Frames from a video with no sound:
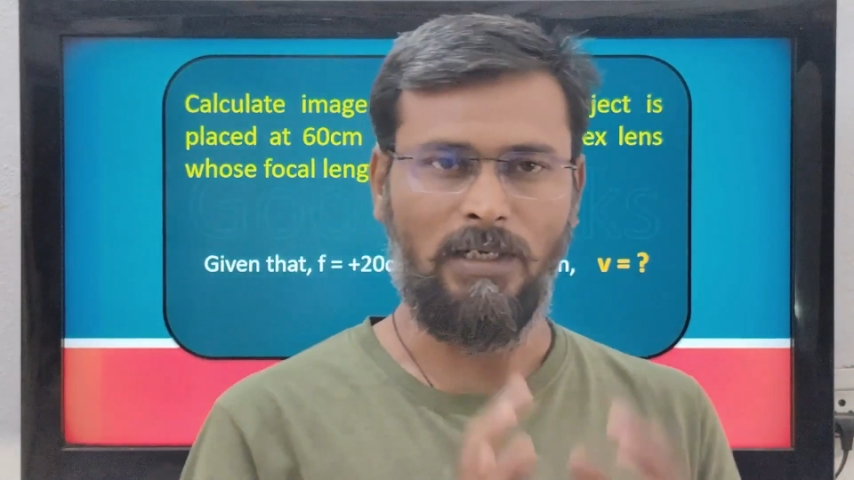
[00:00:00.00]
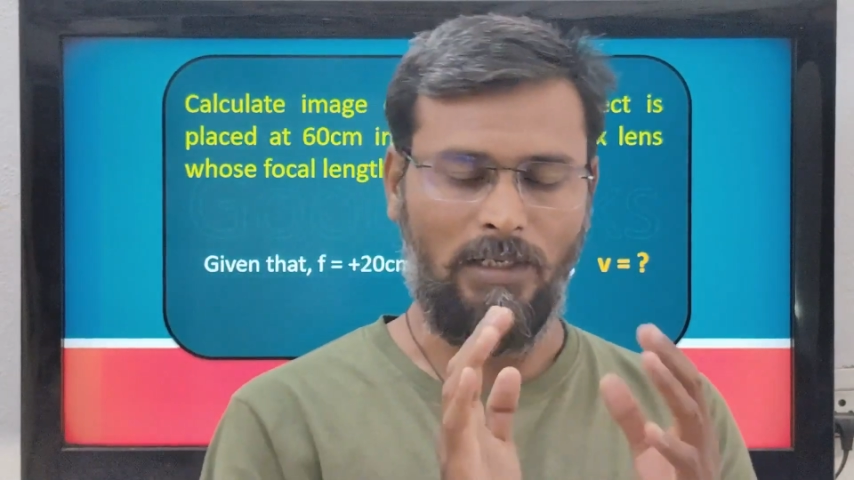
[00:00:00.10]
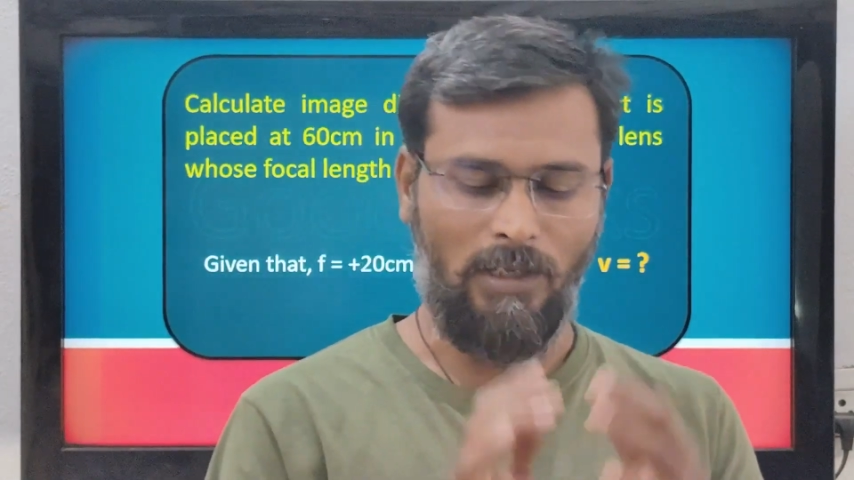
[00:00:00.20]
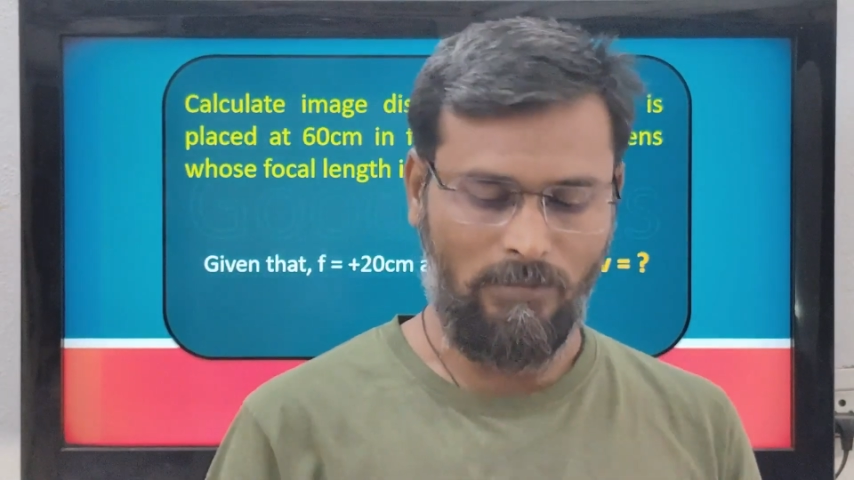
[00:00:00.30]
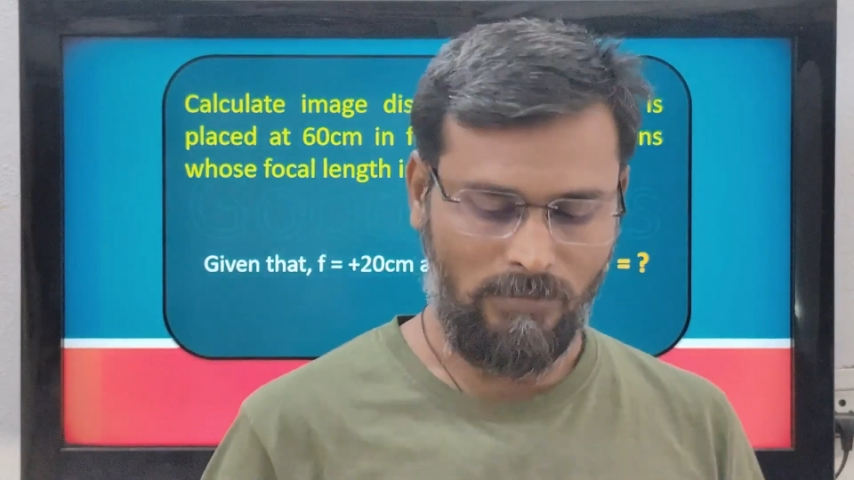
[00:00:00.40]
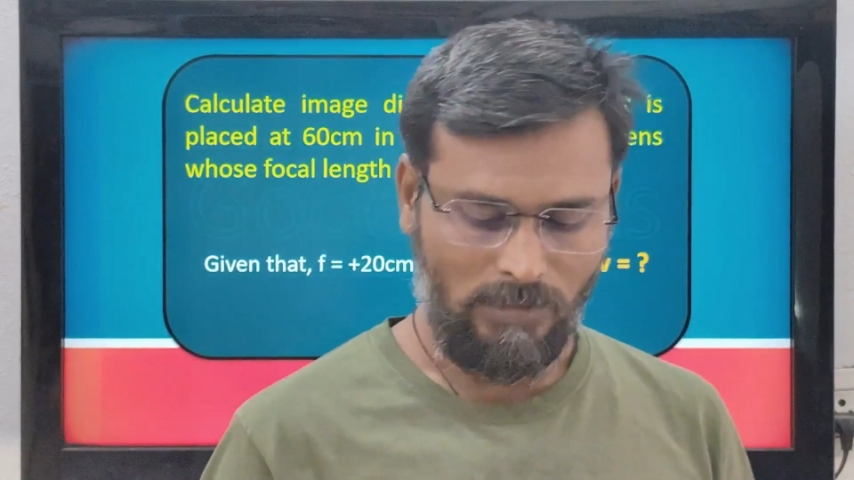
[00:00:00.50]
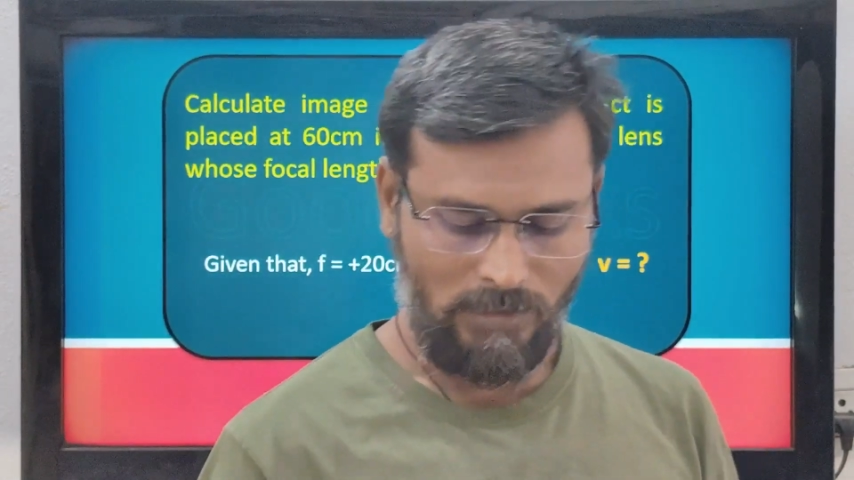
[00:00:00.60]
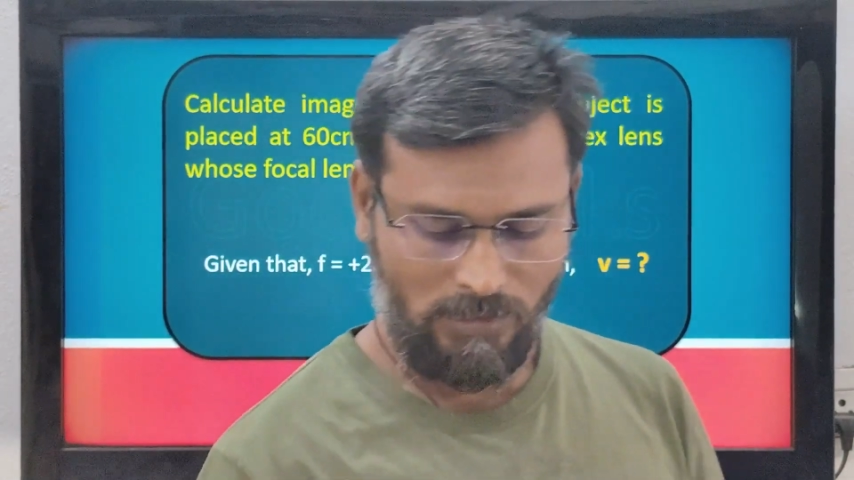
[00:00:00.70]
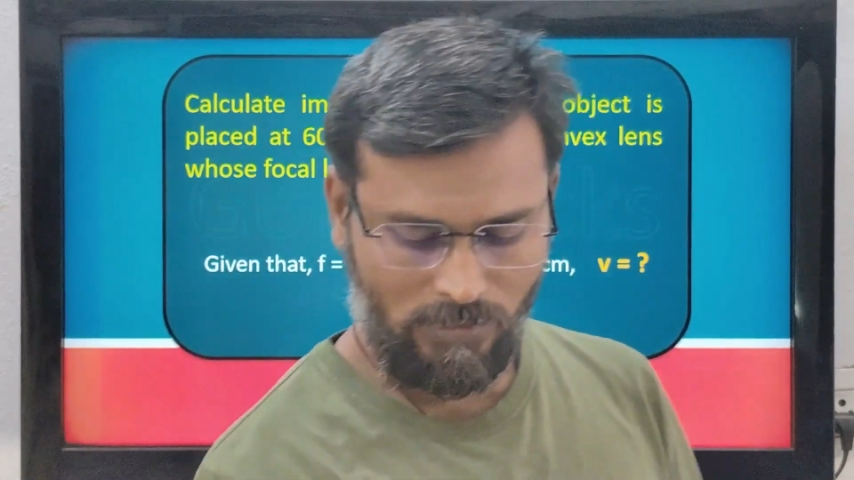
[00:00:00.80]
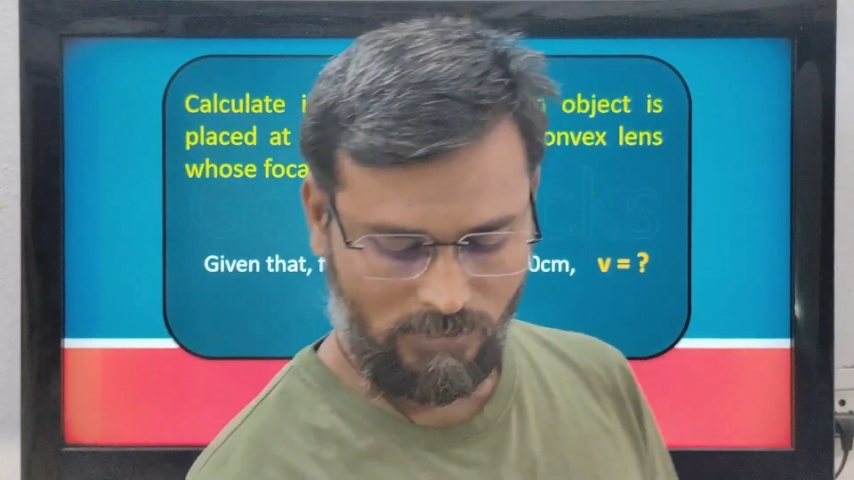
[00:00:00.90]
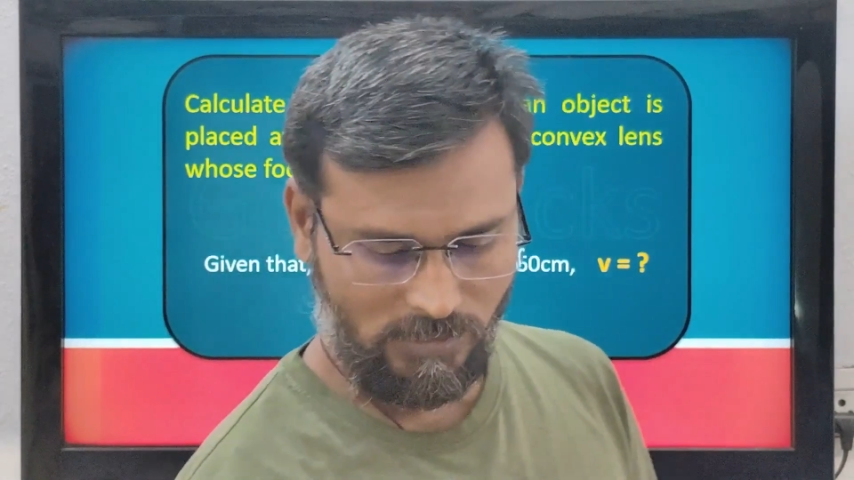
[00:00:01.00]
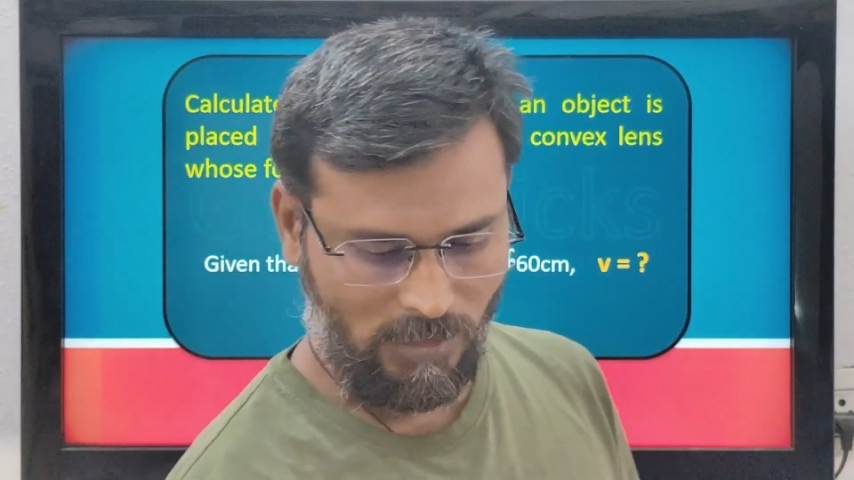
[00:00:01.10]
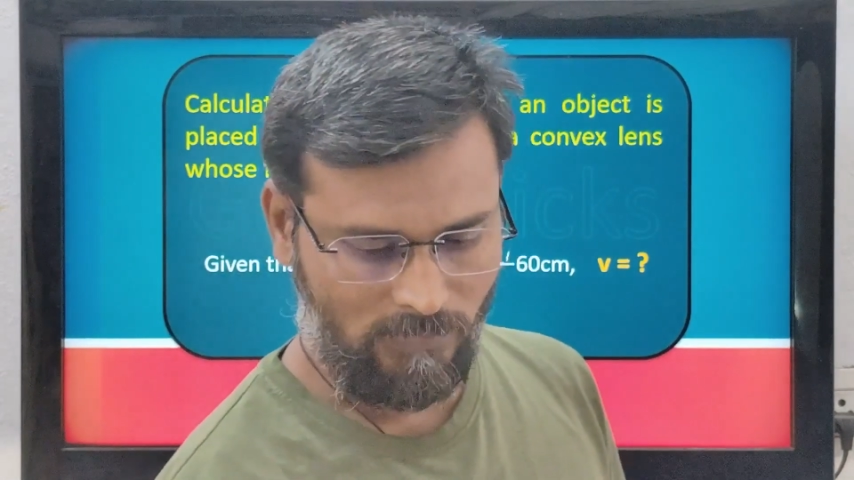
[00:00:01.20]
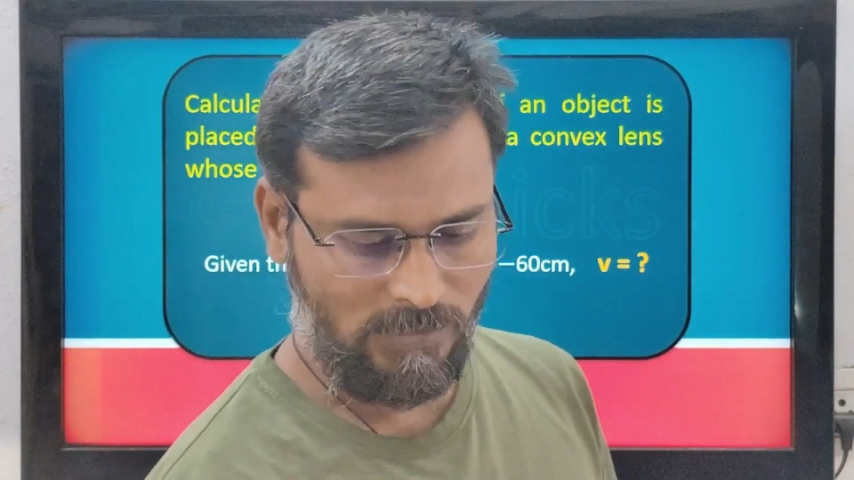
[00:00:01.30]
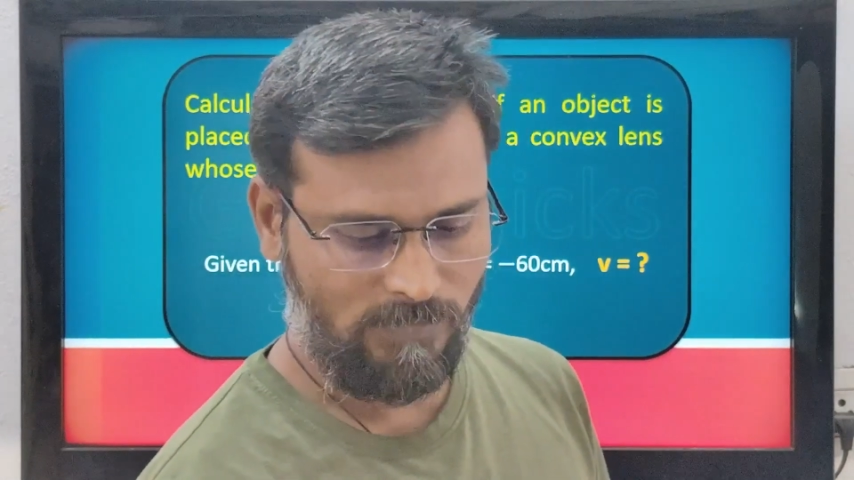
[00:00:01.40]
Now to
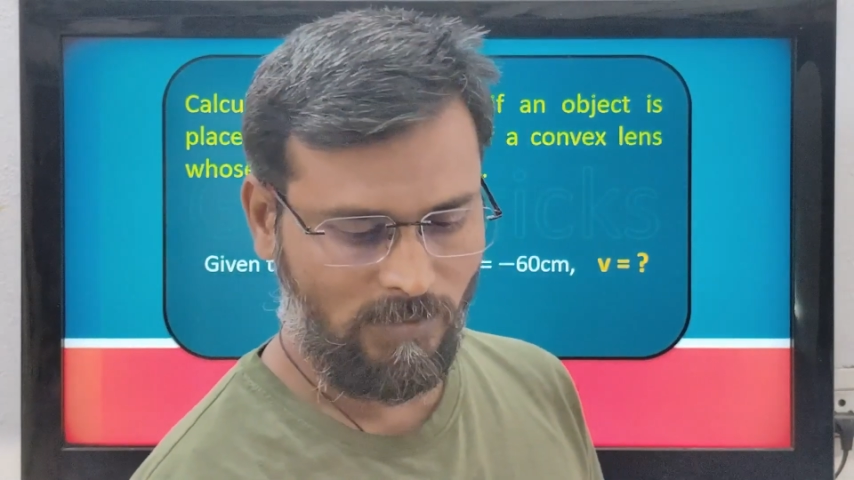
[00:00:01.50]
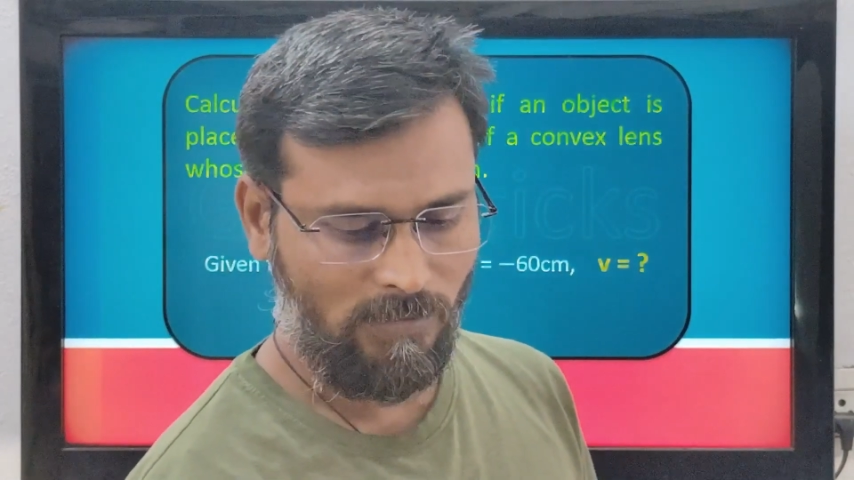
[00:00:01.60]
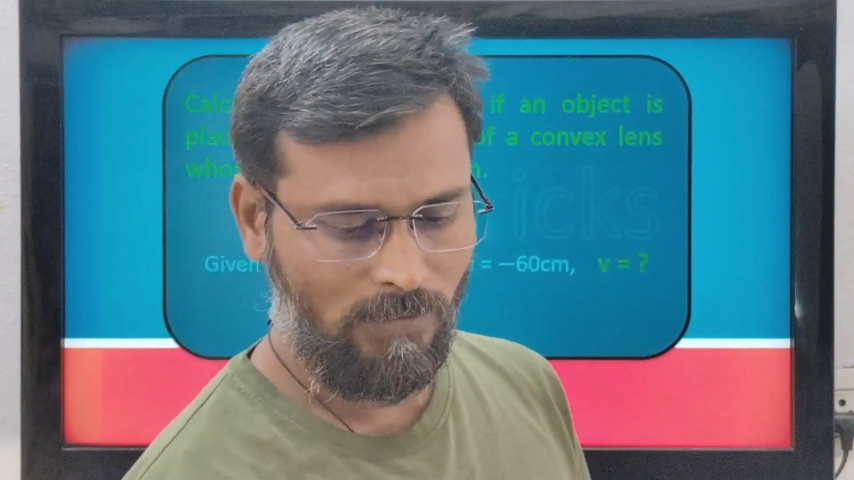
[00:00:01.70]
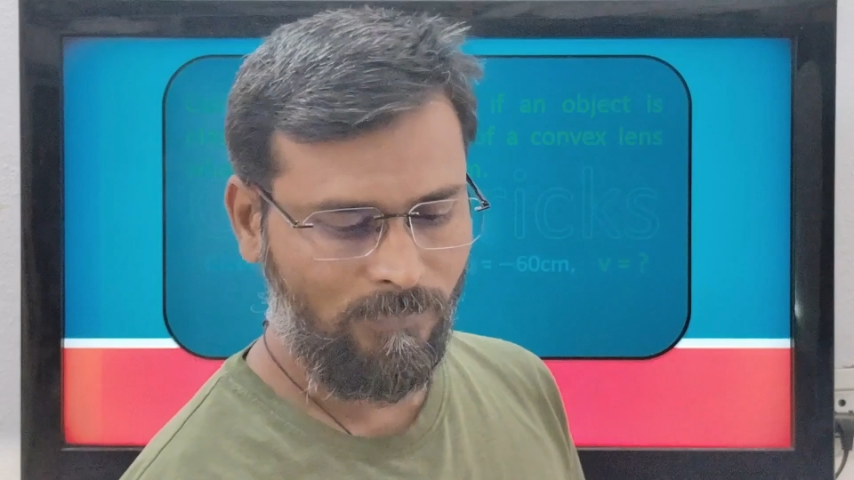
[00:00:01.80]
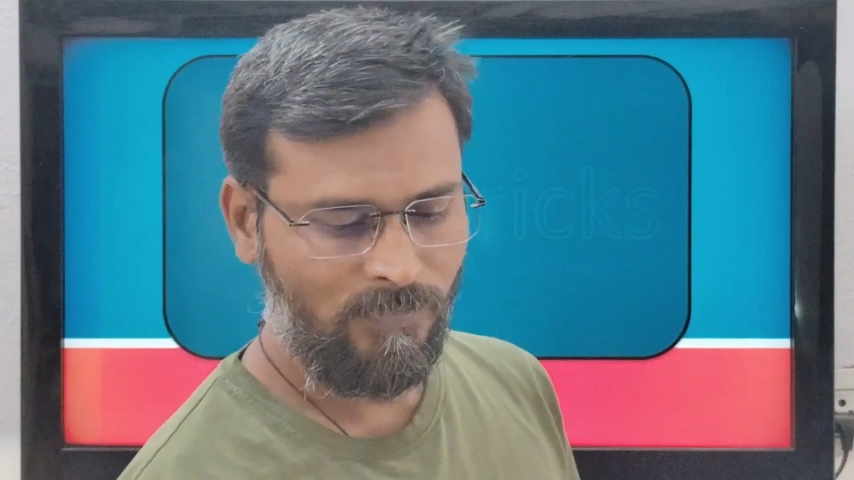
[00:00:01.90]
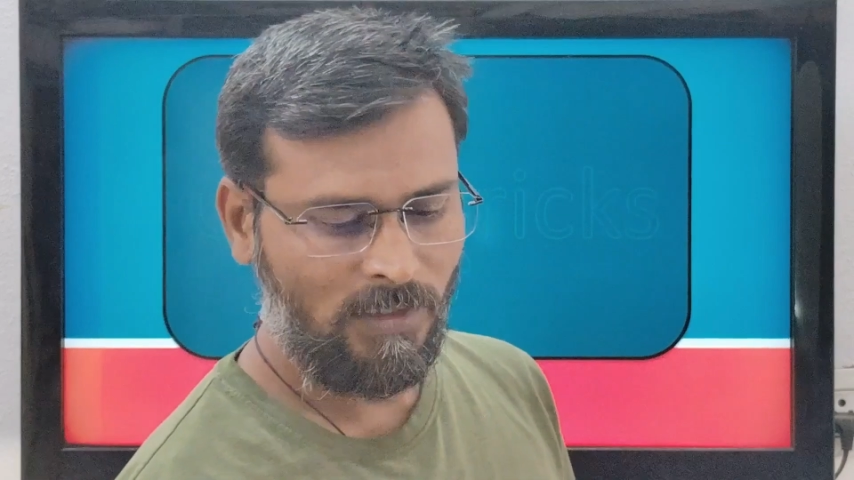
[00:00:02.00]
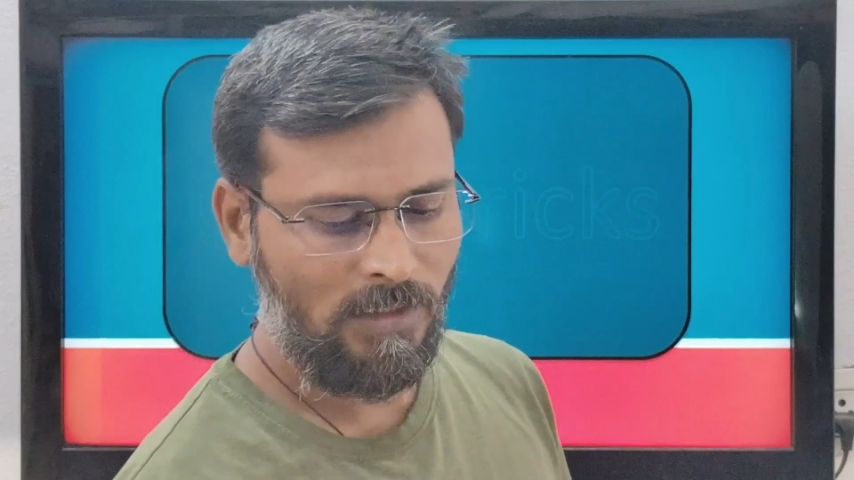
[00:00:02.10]
solve this problem,